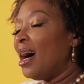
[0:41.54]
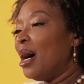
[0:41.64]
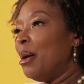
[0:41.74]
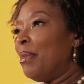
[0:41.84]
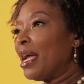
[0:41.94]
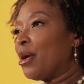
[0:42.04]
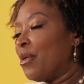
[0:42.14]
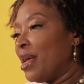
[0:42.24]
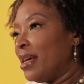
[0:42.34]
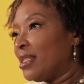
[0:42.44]
My
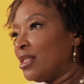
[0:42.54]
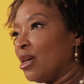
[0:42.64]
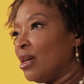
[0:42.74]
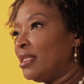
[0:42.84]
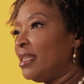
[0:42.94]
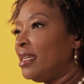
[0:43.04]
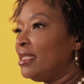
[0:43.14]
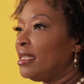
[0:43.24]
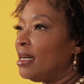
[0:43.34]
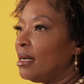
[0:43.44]
career
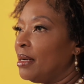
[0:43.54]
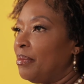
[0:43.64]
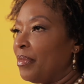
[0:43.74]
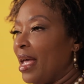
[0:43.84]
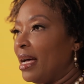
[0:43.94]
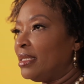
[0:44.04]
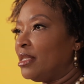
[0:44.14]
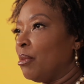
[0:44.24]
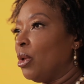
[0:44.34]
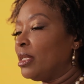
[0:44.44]
started at
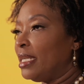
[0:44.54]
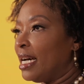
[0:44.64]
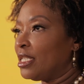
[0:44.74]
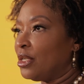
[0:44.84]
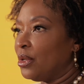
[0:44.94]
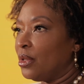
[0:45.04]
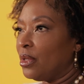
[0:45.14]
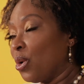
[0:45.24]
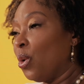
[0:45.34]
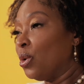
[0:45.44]
the multinational
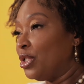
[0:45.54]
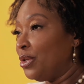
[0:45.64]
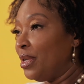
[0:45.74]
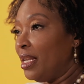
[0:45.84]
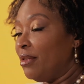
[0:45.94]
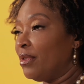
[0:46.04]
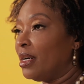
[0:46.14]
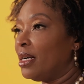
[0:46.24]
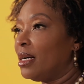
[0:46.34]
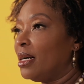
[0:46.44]
called
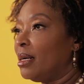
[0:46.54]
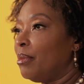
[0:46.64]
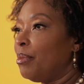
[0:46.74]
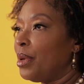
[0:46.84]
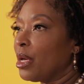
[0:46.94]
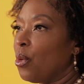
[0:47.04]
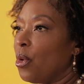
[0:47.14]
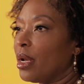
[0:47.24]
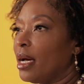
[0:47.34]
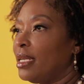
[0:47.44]
Unilever, big
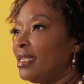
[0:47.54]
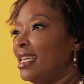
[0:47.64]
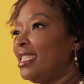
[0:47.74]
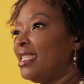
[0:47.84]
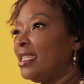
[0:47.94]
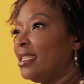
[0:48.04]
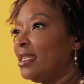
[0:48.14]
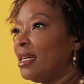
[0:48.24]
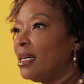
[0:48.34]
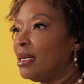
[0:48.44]

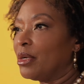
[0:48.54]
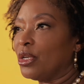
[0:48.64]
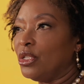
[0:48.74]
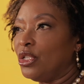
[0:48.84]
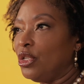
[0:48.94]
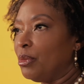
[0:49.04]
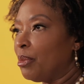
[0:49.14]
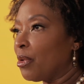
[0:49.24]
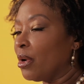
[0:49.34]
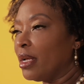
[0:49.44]
organization,
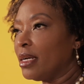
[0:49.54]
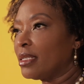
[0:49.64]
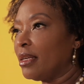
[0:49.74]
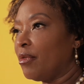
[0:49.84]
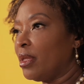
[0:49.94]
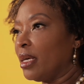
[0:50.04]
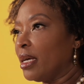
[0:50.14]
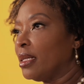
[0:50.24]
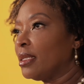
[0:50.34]
consumer products, everything